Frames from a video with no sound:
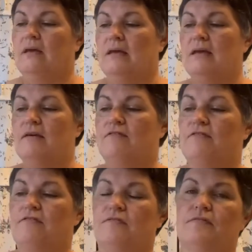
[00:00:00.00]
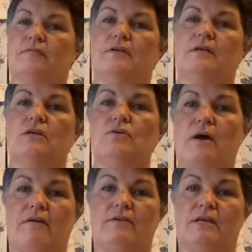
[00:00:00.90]
if you
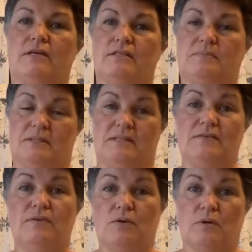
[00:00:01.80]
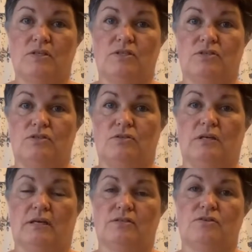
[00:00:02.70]
have any specific questions you'd
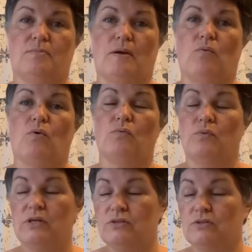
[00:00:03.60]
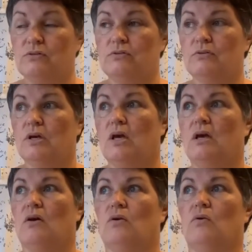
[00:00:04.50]
like to know about what we do,
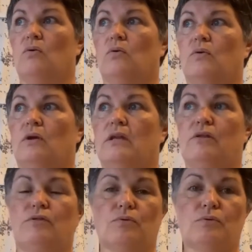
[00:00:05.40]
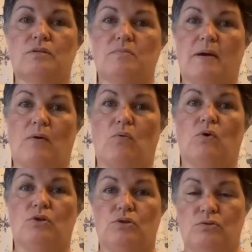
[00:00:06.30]
or any thoughts about
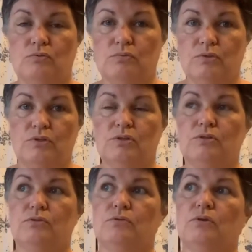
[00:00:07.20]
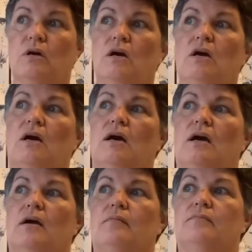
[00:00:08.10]
what you would do,
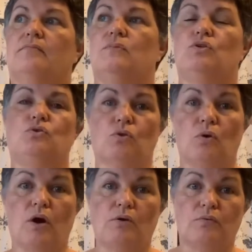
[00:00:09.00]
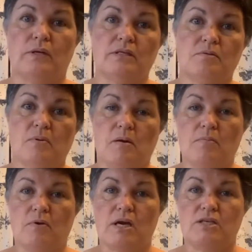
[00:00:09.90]
your own winter
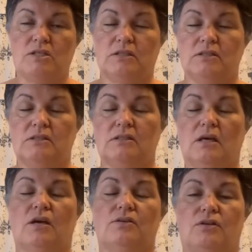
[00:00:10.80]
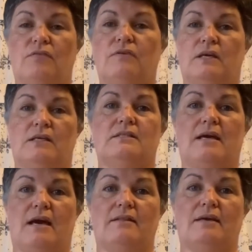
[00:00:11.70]
preparations, don't forget to
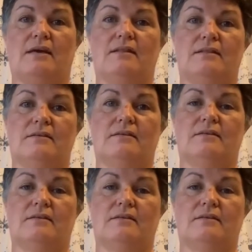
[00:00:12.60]
add that in the,